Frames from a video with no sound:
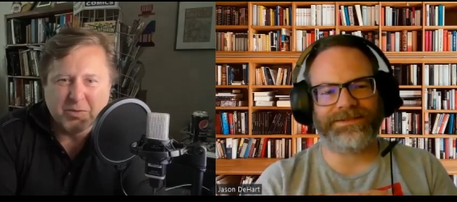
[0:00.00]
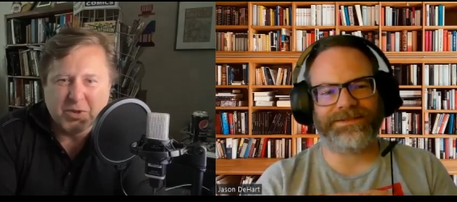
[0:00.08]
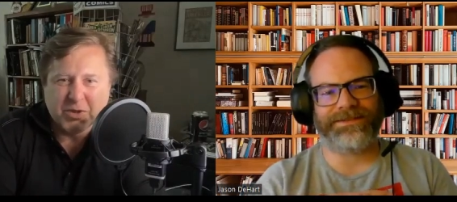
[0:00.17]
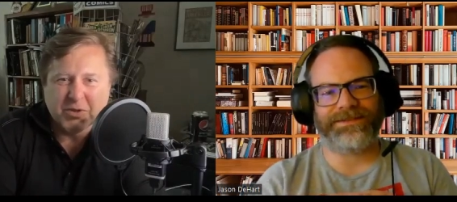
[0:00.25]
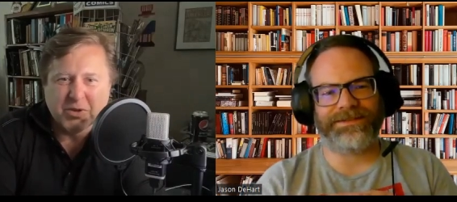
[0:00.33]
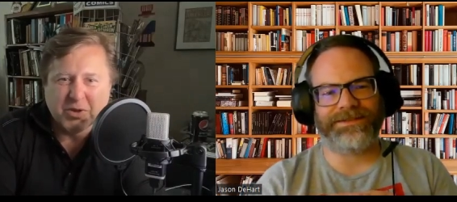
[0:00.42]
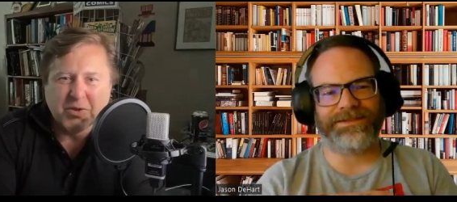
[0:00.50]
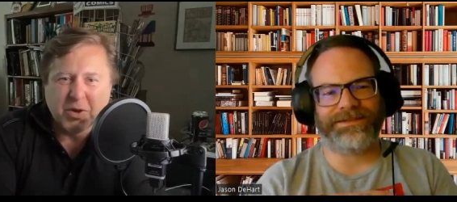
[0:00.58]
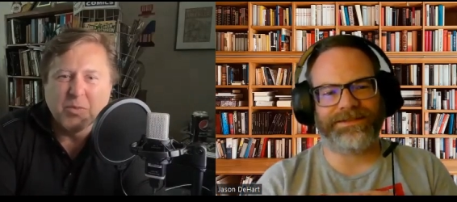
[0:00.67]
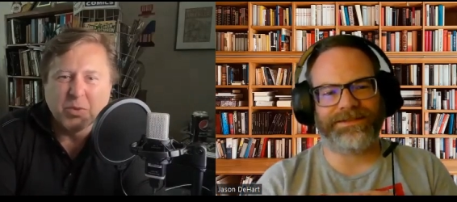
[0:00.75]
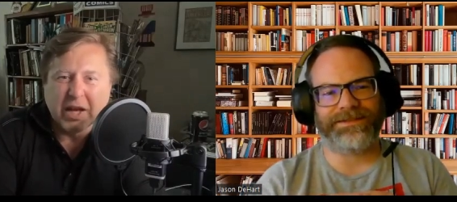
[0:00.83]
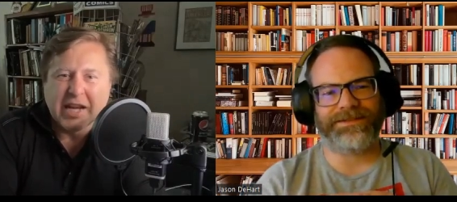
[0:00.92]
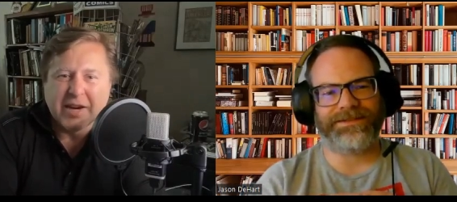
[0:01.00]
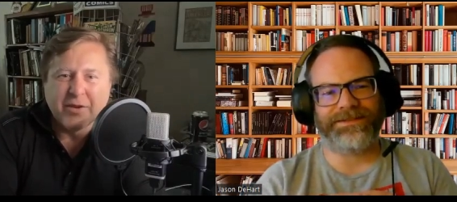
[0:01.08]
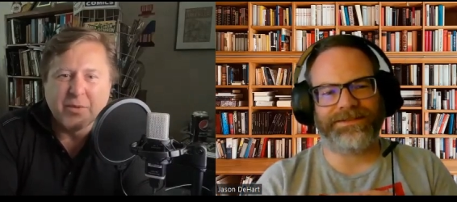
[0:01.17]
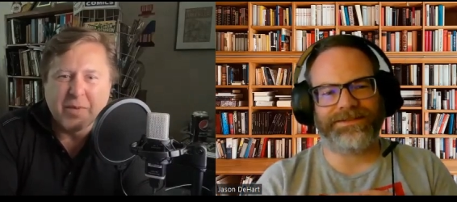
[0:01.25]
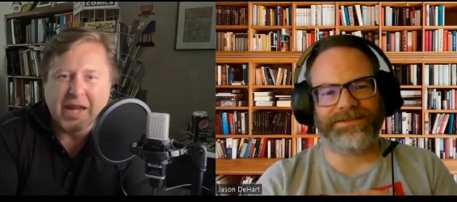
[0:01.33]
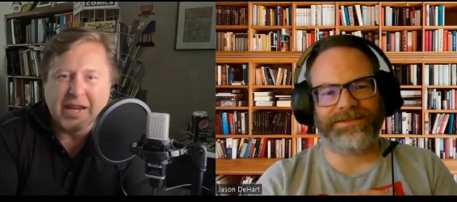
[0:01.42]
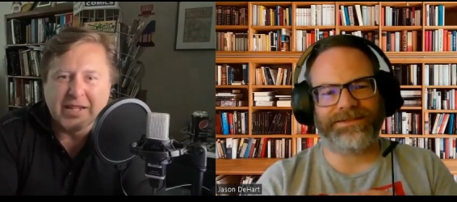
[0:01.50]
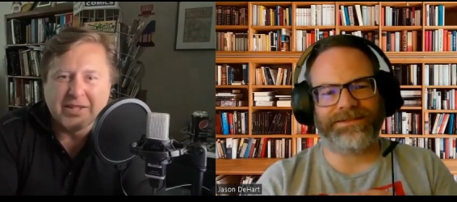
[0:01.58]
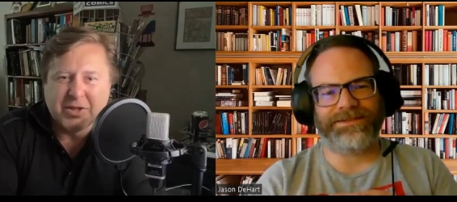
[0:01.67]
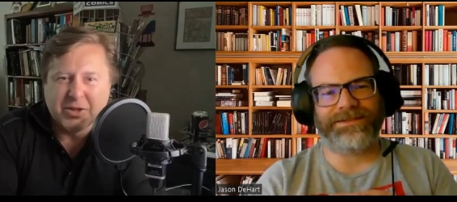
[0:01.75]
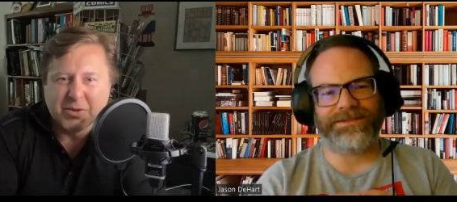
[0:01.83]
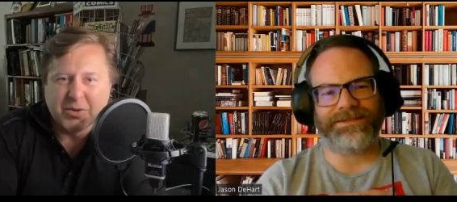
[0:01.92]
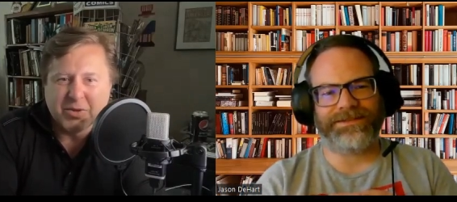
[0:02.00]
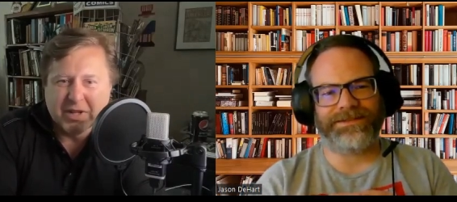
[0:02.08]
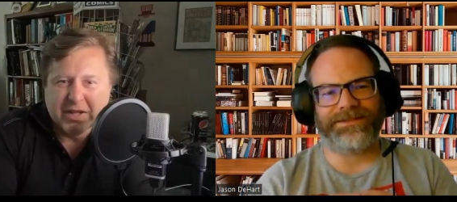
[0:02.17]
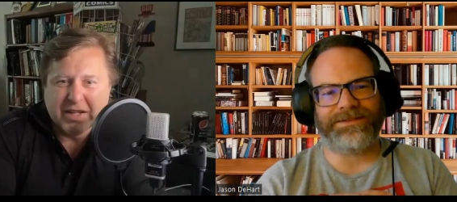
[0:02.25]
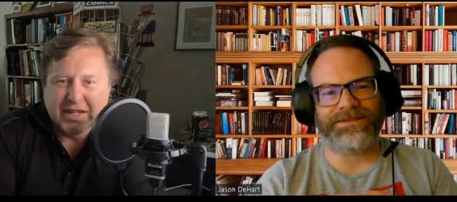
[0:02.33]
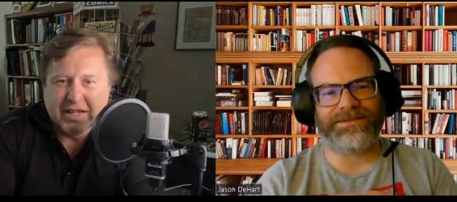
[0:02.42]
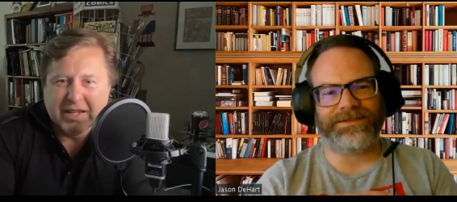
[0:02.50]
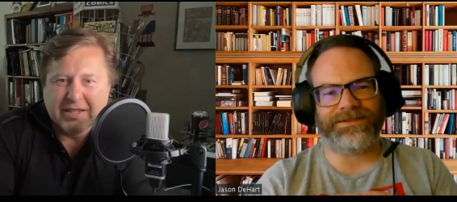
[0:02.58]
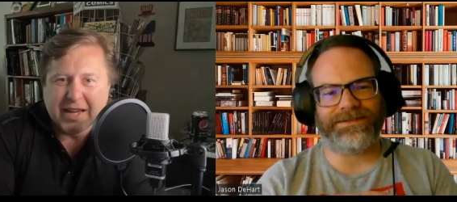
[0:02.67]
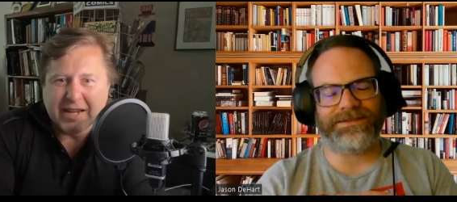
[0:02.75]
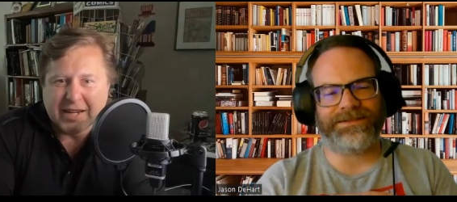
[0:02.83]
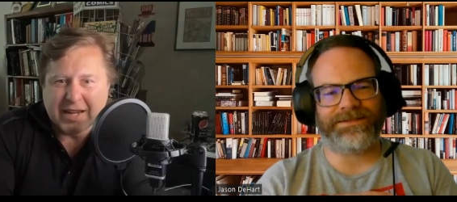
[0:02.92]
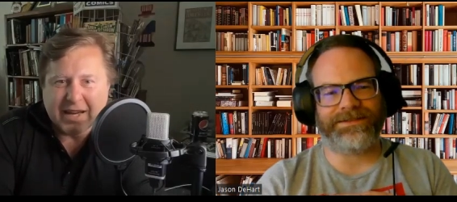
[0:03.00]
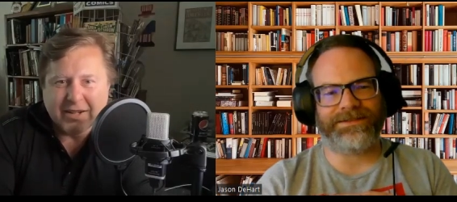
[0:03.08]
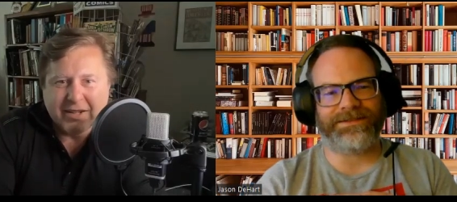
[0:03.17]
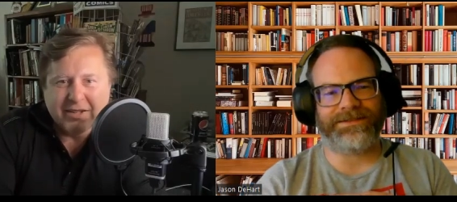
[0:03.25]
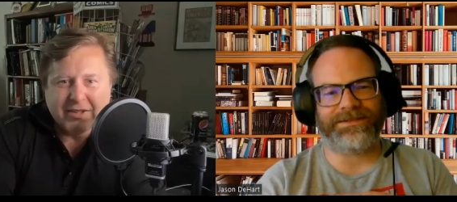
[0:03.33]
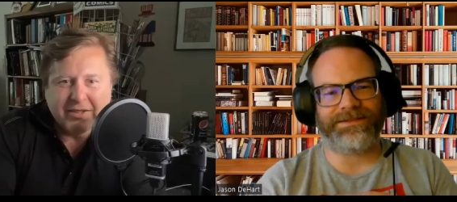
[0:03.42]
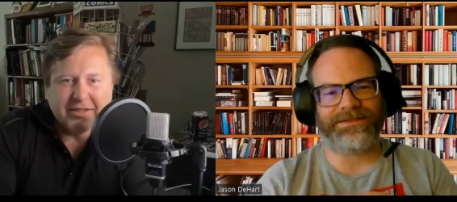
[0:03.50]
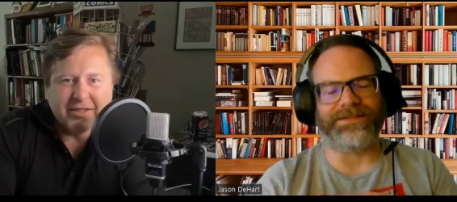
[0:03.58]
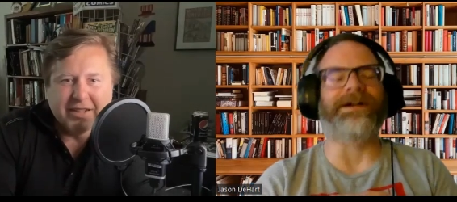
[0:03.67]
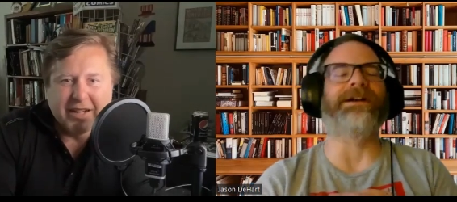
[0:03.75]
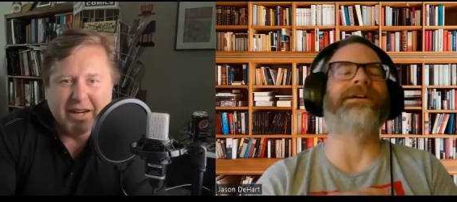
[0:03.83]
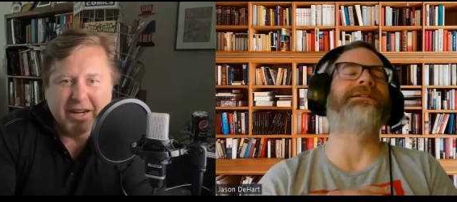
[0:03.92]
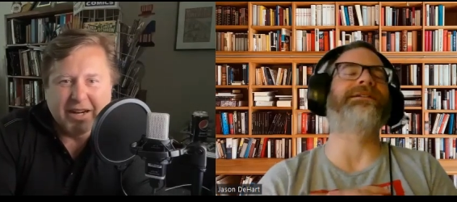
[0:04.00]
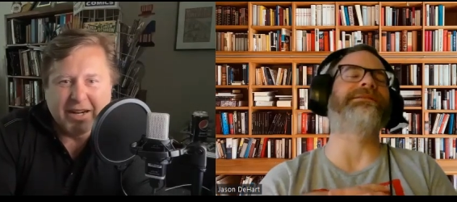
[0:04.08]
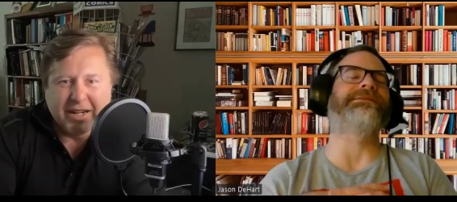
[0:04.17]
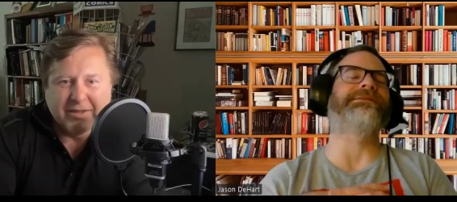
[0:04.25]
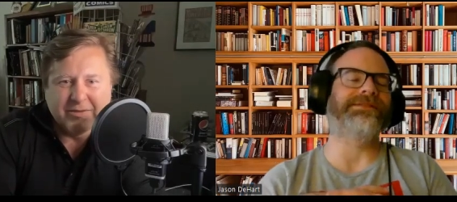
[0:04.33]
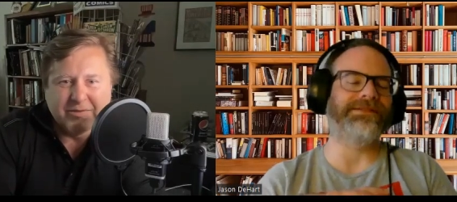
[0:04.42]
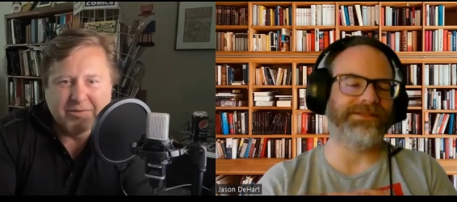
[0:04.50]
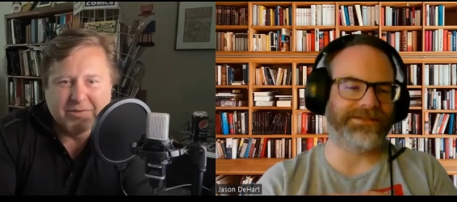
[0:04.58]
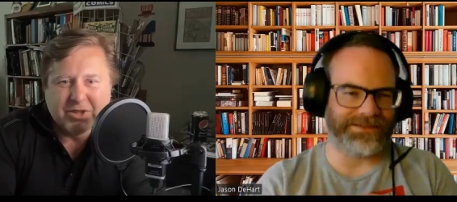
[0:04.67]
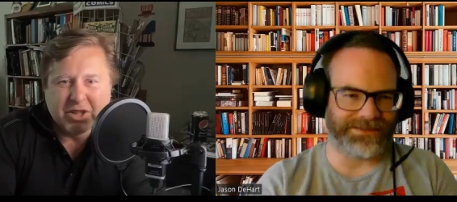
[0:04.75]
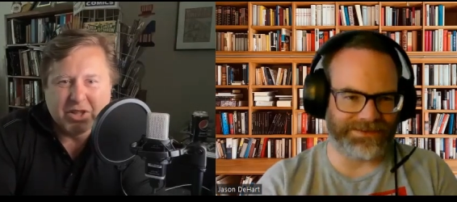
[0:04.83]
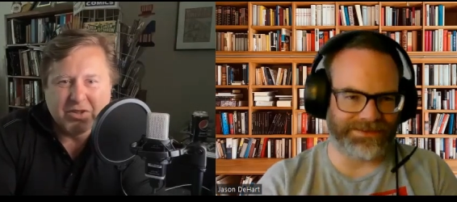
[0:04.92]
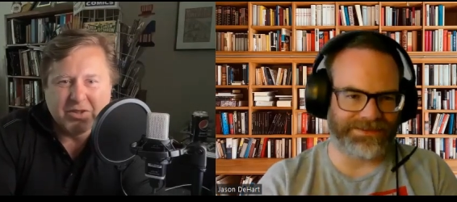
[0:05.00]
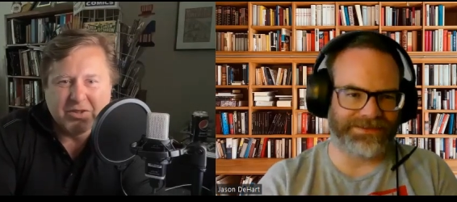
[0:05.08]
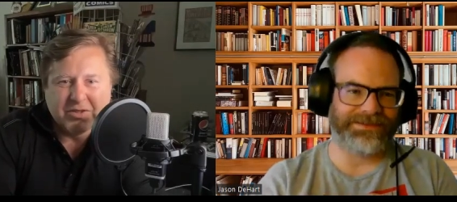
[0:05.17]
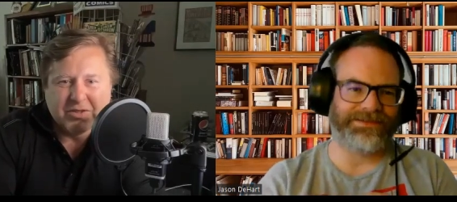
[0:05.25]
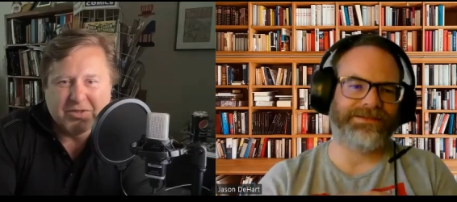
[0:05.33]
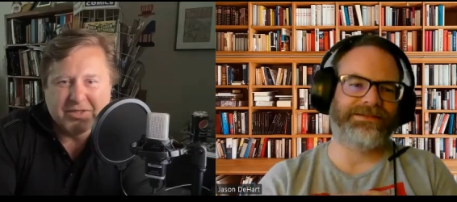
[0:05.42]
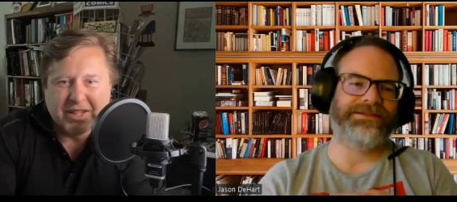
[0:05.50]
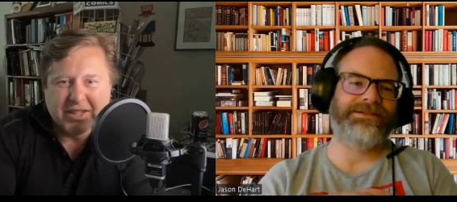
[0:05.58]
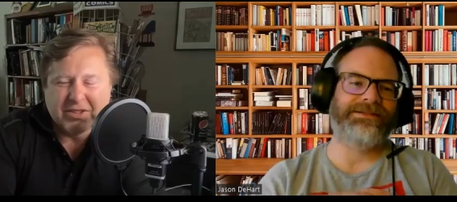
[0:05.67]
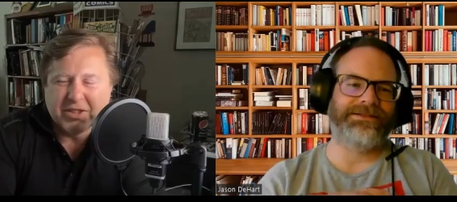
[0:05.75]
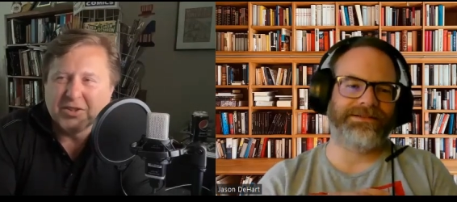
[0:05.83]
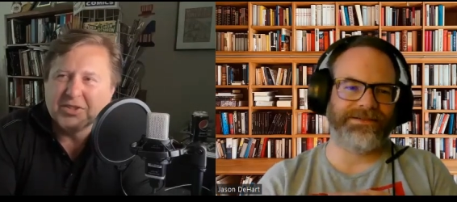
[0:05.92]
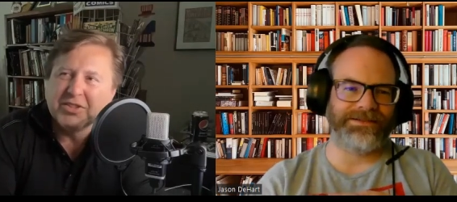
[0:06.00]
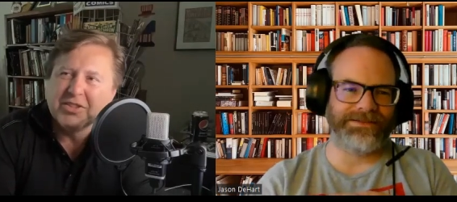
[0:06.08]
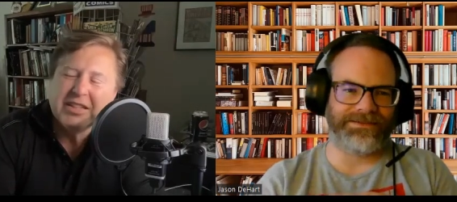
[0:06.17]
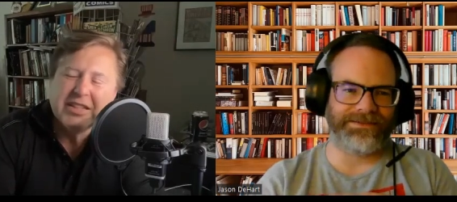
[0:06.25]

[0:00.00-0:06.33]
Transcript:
Speaker 1: she, her, her plane never made it to San Diego. Oh. Um, so, yeah, so it's